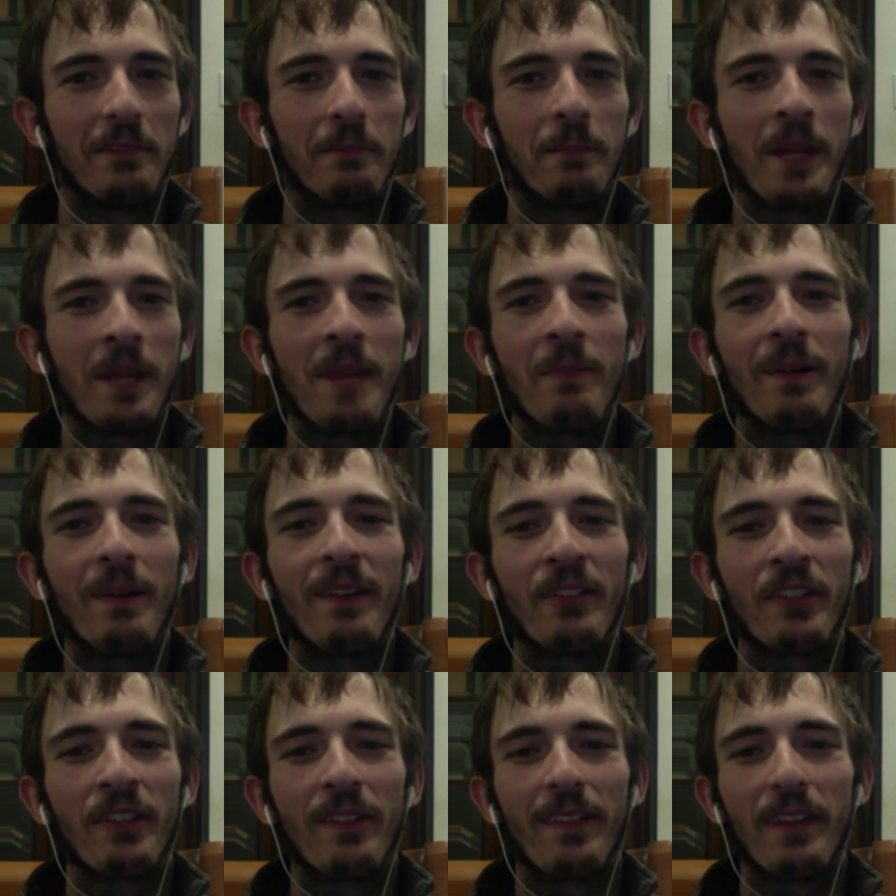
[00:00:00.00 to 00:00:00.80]
people
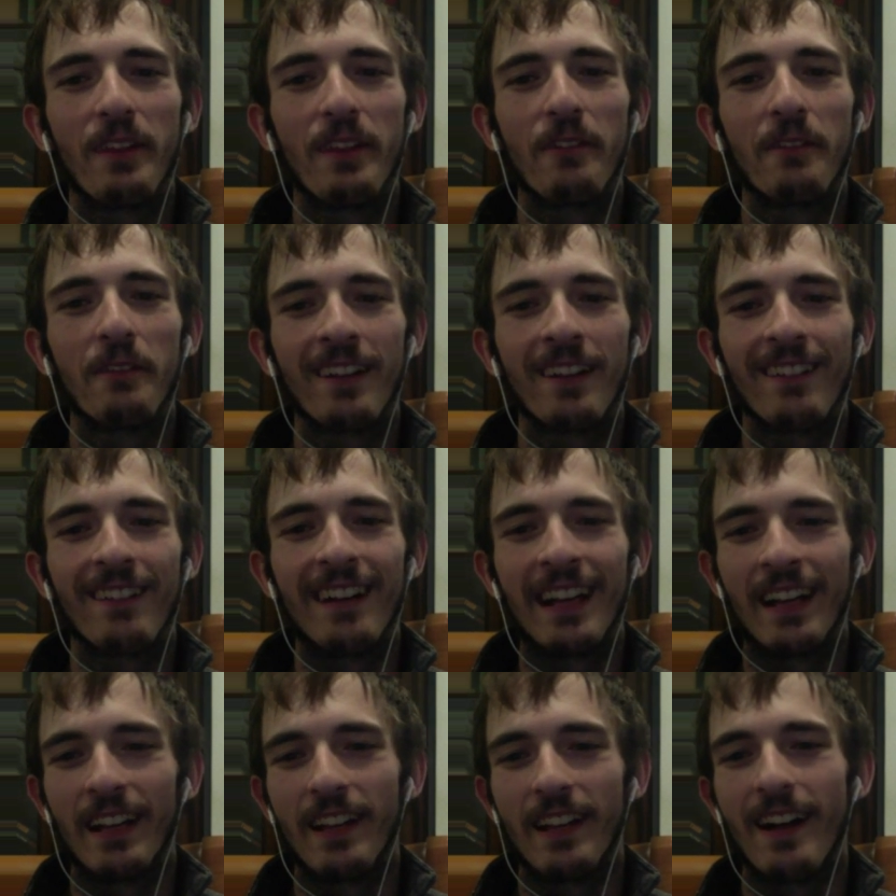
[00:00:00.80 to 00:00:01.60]
have said that you look
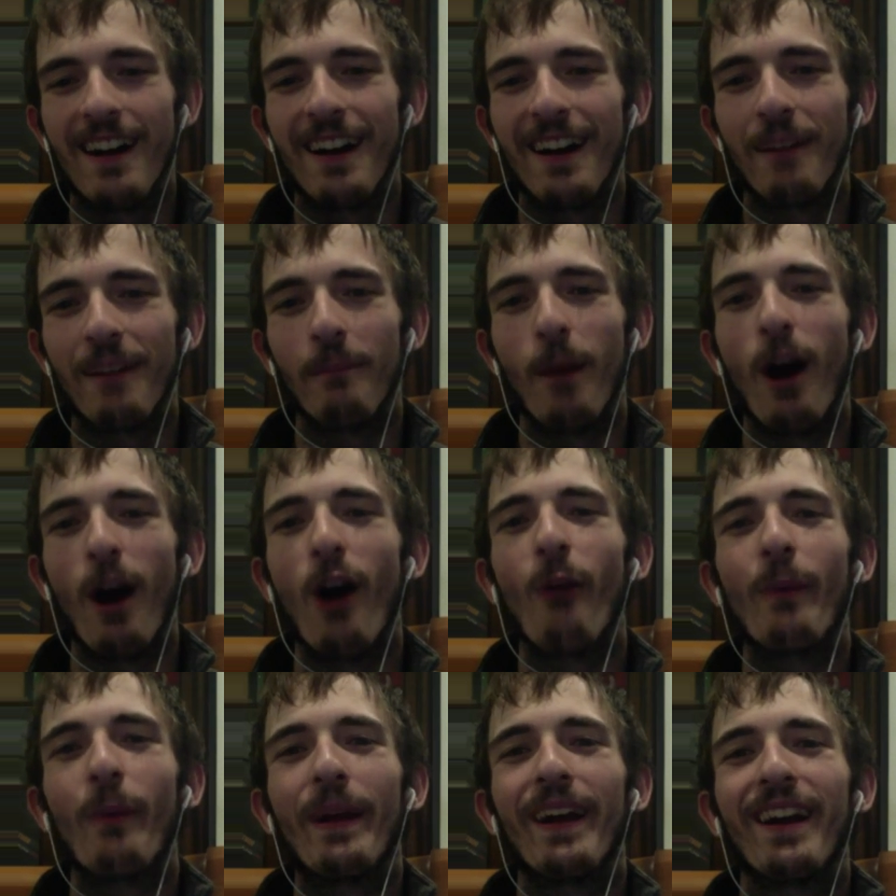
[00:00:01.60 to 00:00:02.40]
like a young
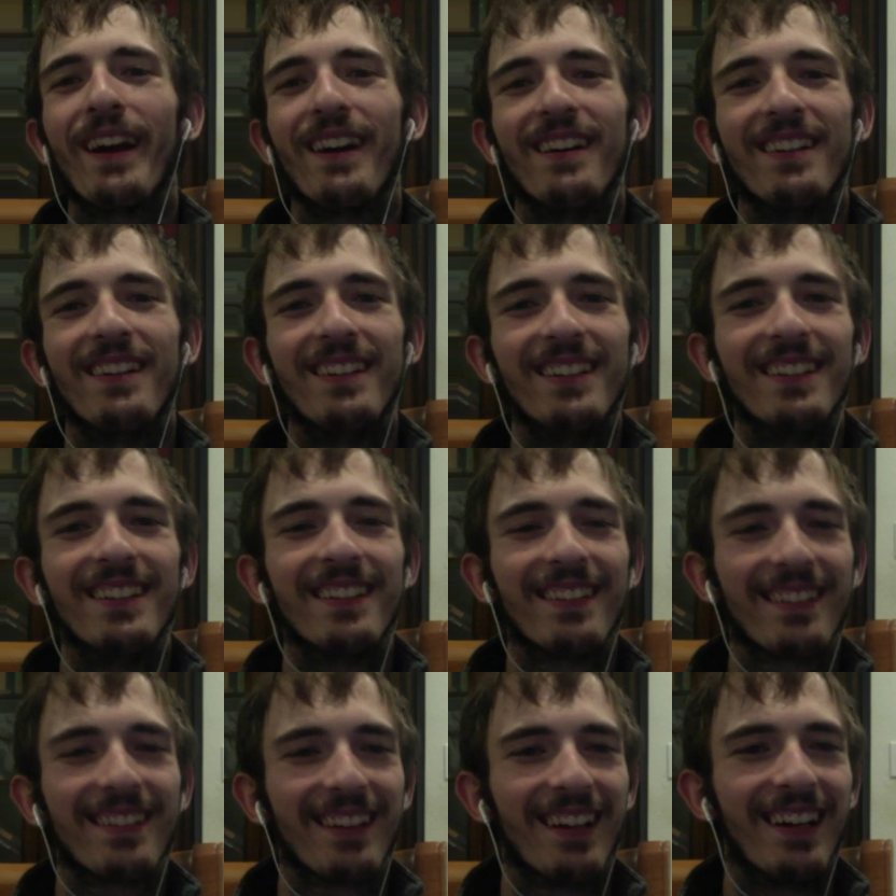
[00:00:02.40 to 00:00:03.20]
Moby.
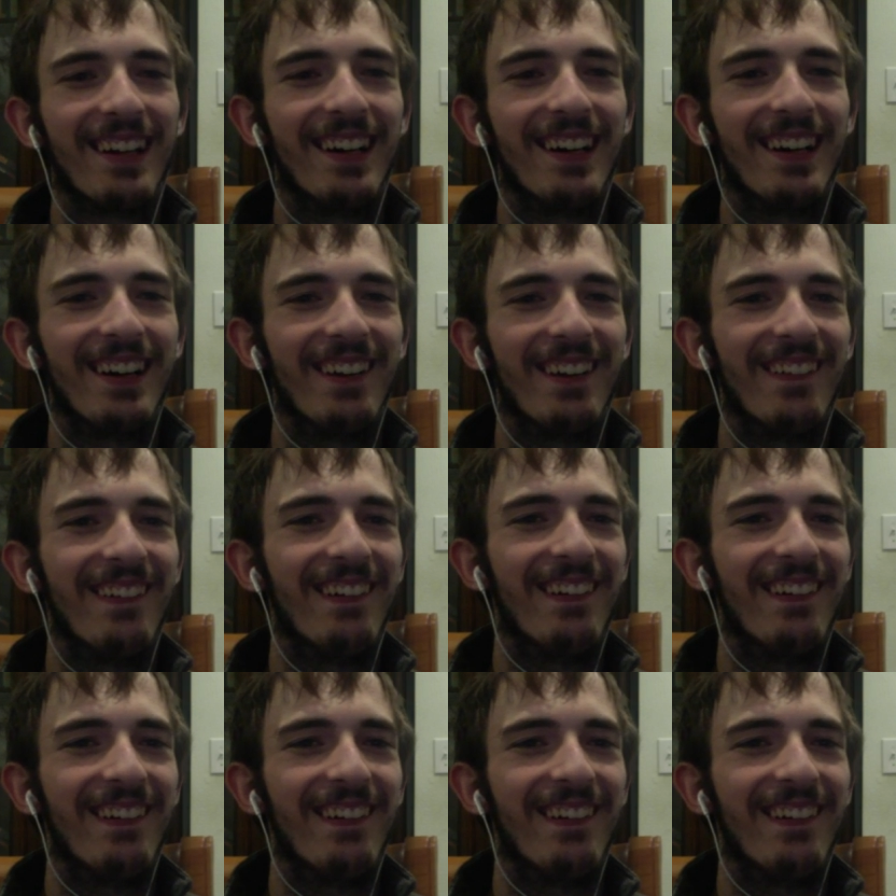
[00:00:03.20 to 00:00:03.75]
So